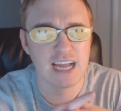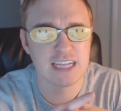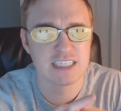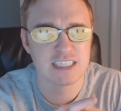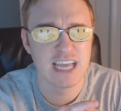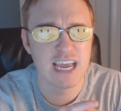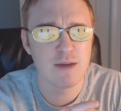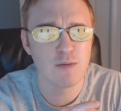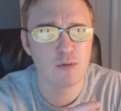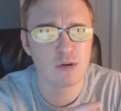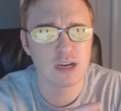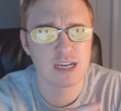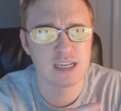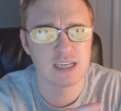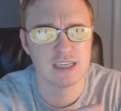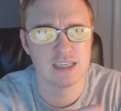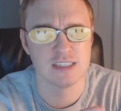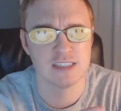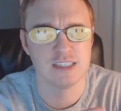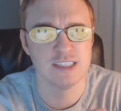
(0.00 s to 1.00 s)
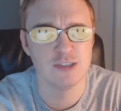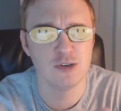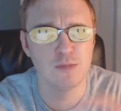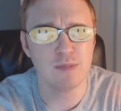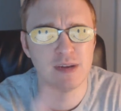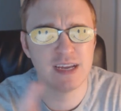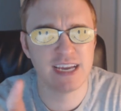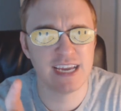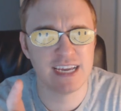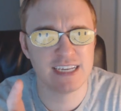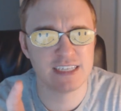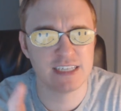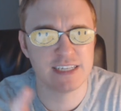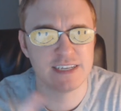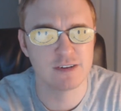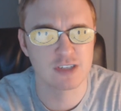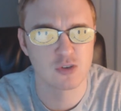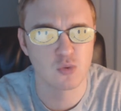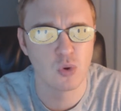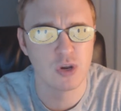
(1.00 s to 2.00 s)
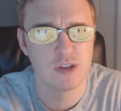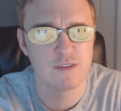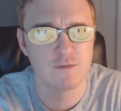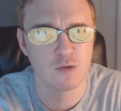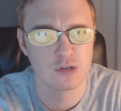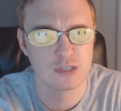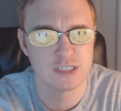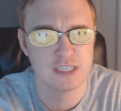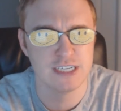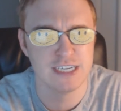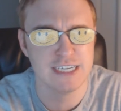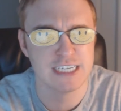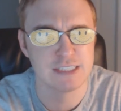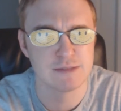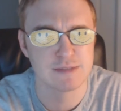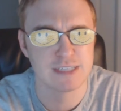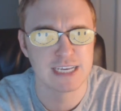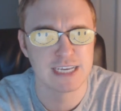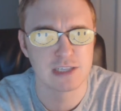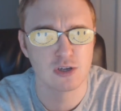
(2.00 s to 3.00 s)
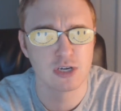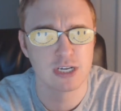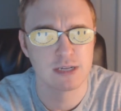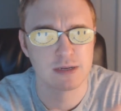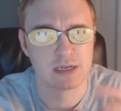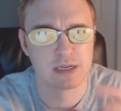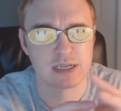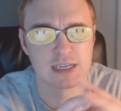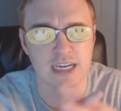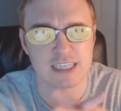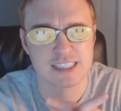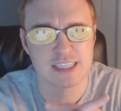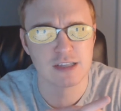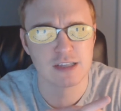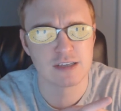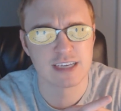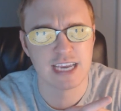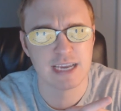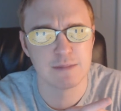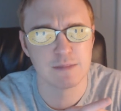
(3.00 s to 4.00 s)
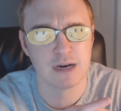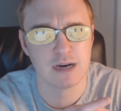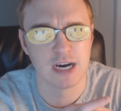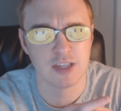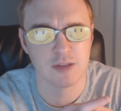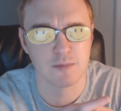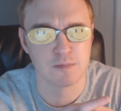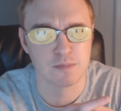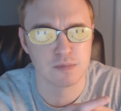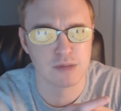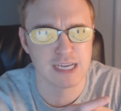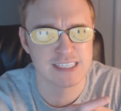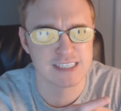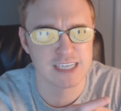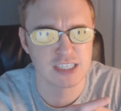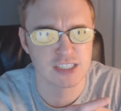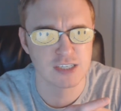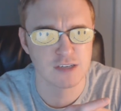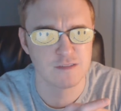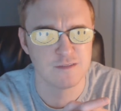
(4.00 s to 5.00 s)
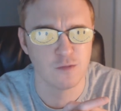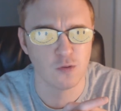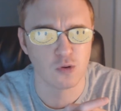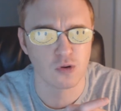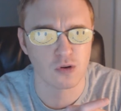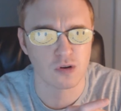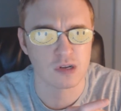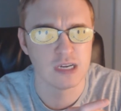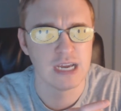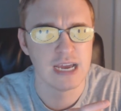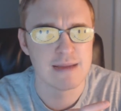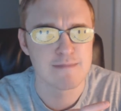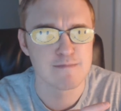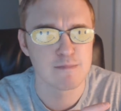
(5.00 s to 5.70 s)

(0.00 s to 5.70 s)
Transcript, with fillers: And today we're gonna zoom ahead to the year 2014 and take a look at a Godzilla game on the PlayStation 4.